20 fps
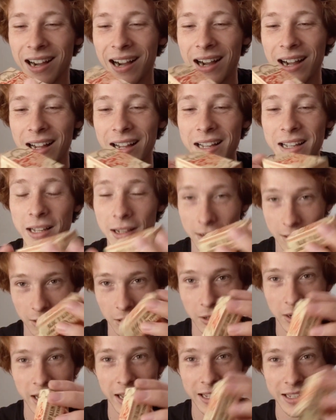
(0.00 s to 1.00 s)
i
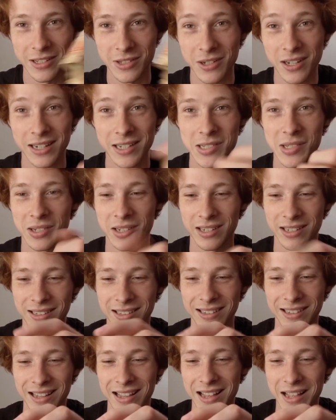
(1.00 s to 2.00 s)
okay you guys are
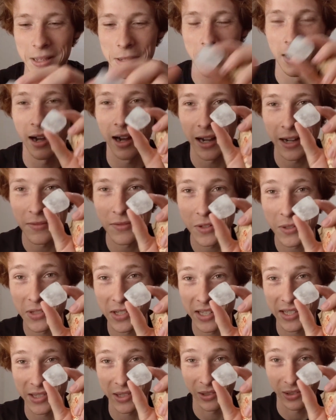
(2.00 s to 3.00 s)
gonna I've
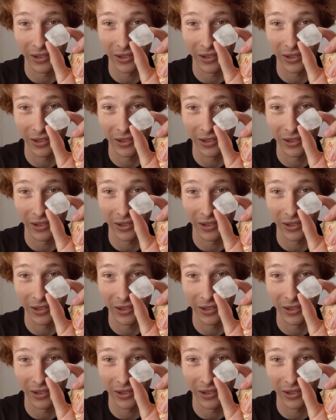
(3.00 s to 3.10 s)
used this a